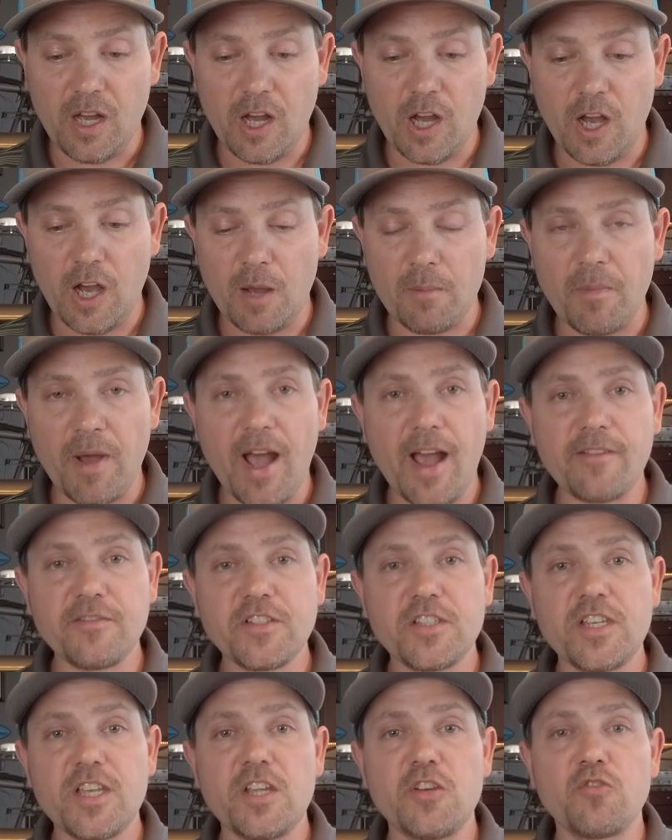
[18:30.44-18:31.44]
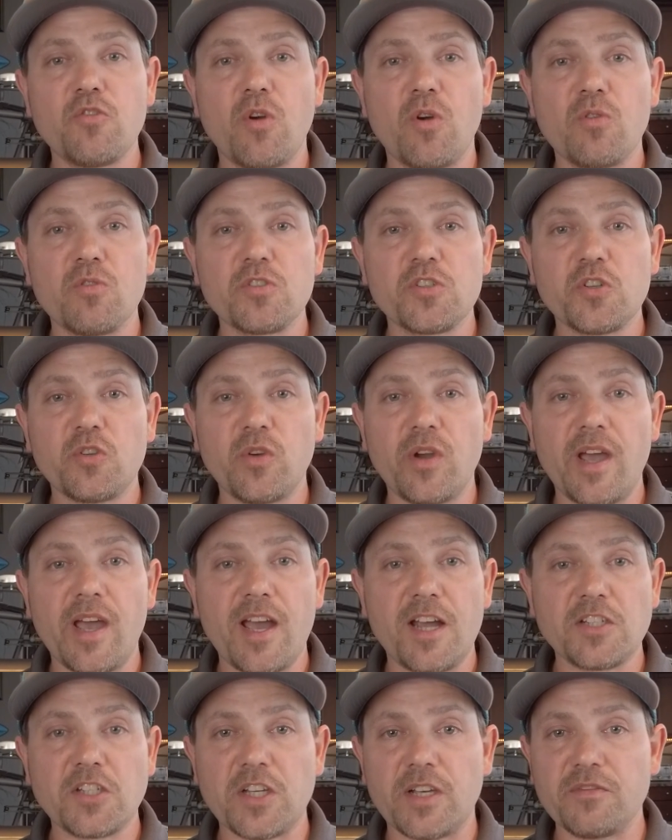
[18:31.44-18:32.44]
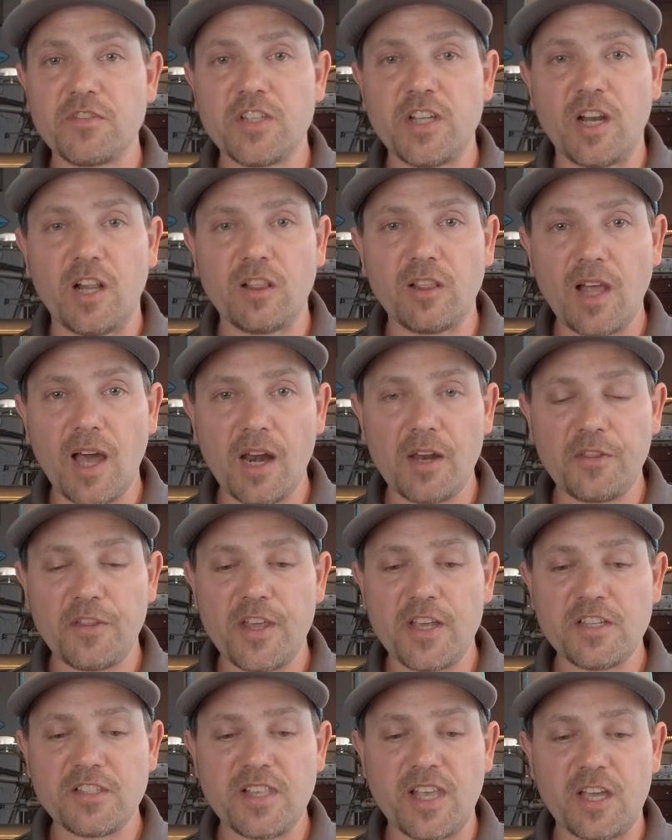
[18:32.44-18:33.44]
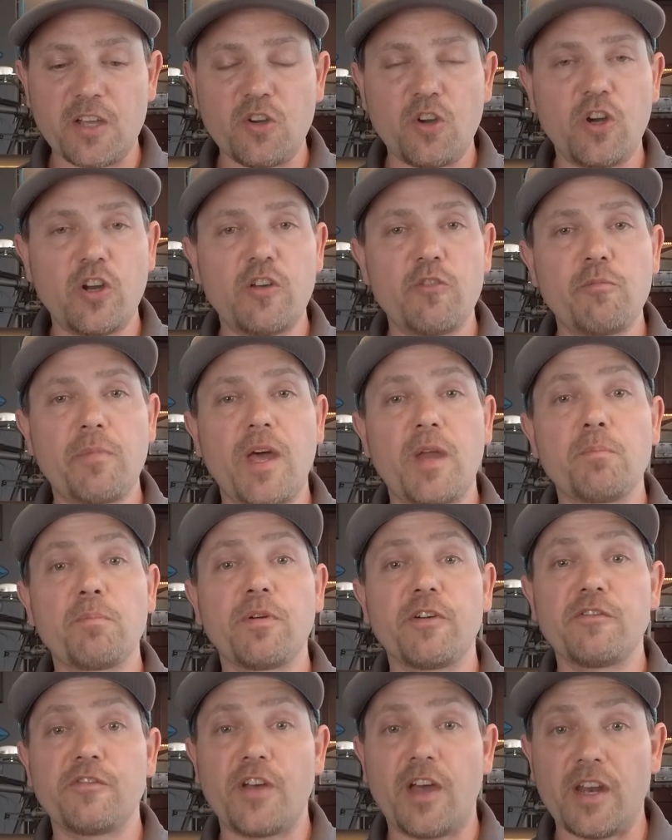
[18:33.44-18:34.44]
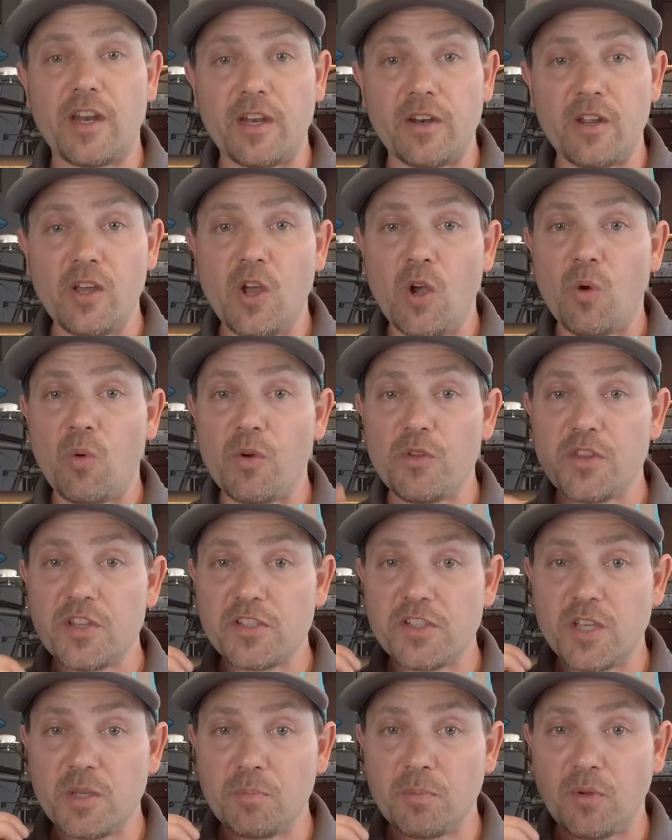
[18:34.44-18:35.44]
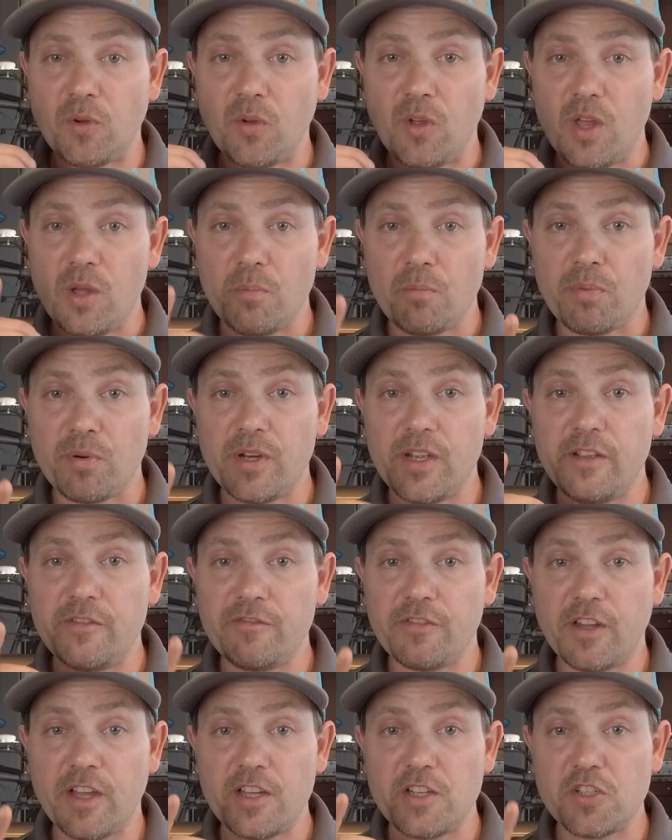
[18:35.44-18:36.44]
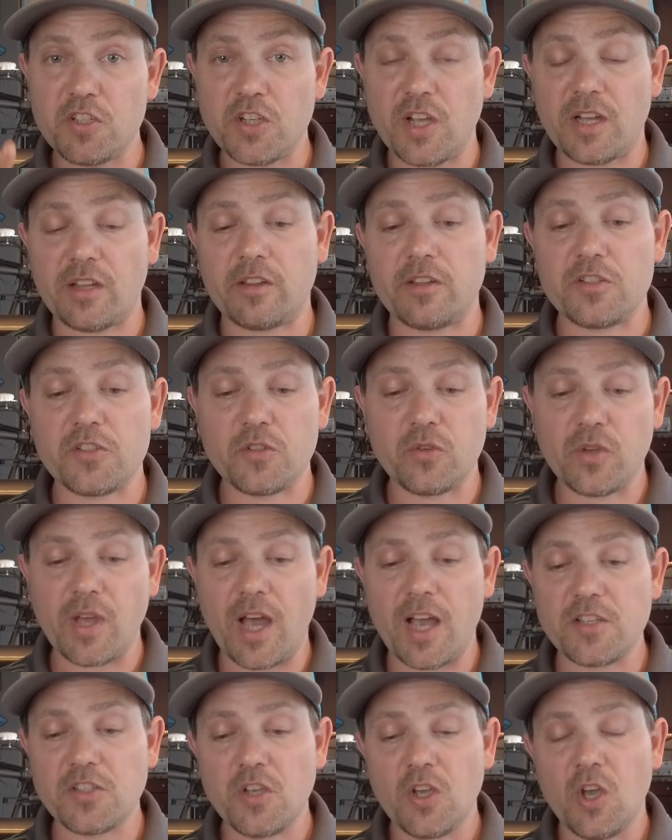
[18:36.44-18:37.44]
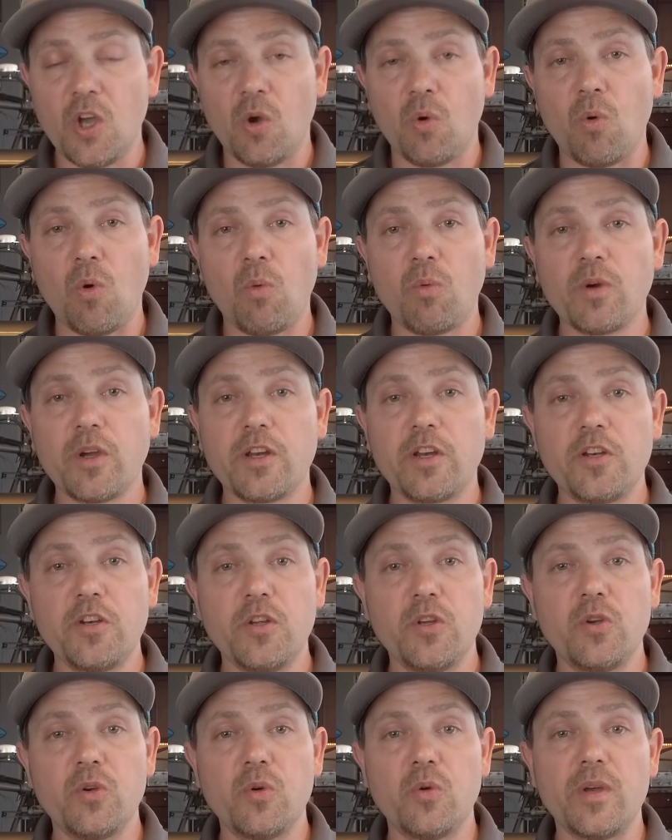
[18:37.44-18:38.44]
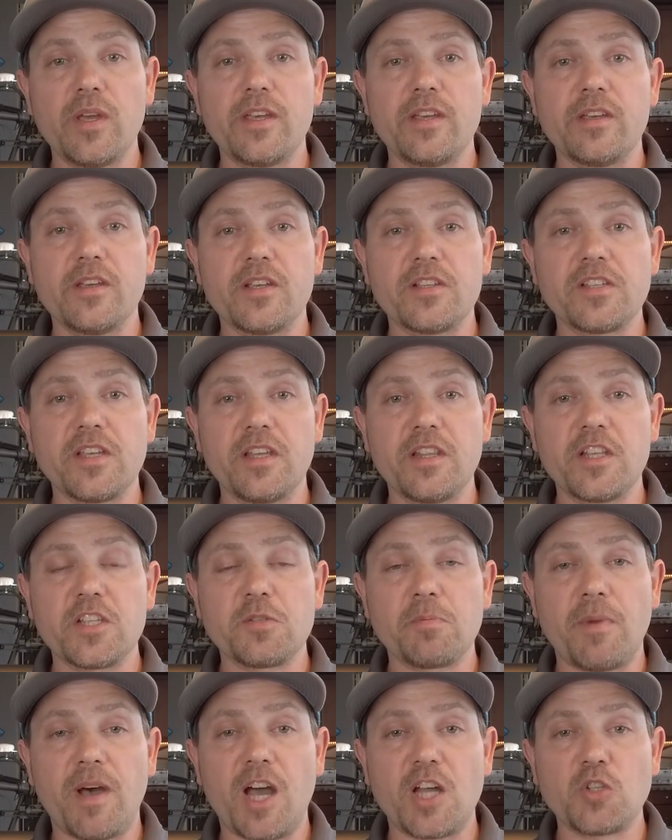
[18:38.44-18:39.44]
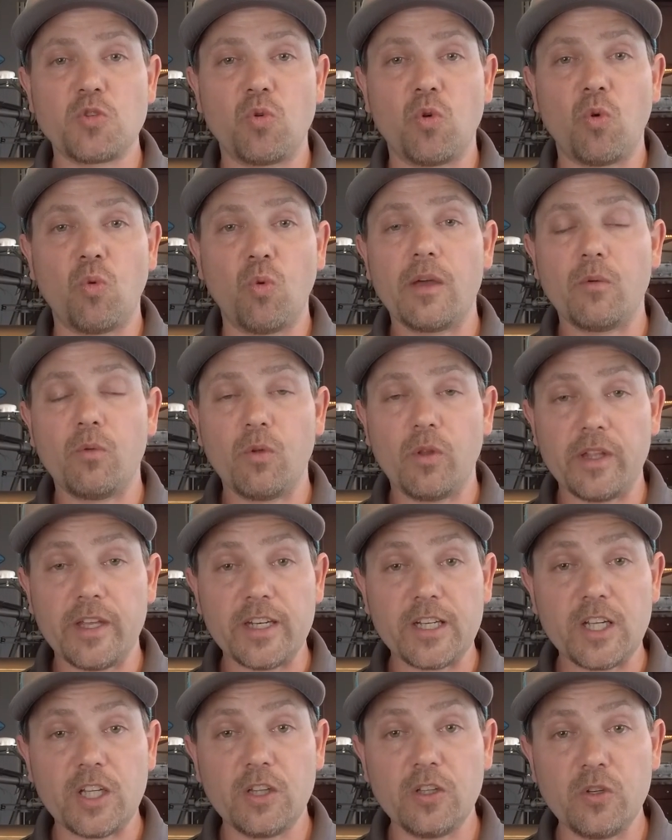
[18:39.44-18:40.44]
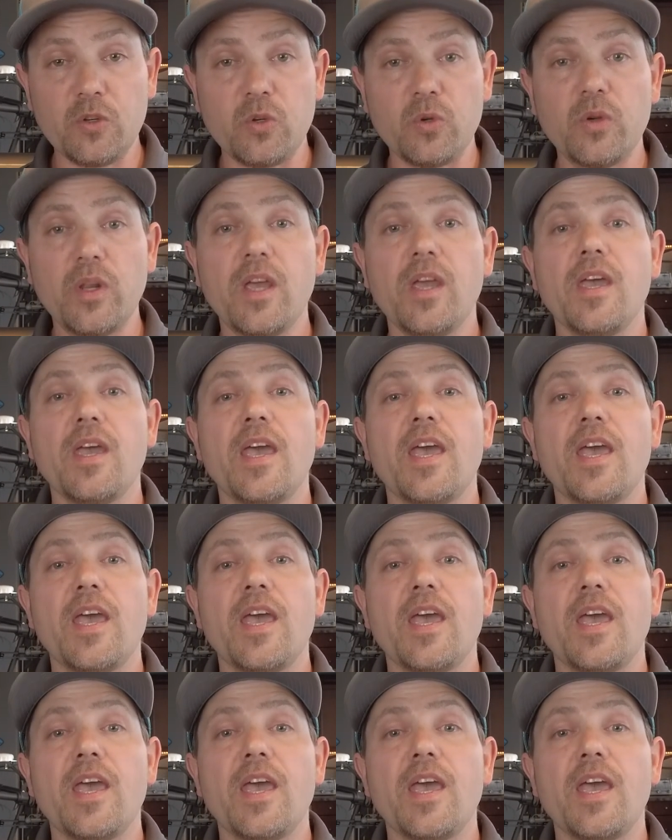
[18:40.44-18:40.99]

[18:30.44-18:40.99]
I've seen drones crash. I've seen a lot of things that could have been prevented with a simple pre-flight checklist. So guys, what we're going to do is in this module, we'll include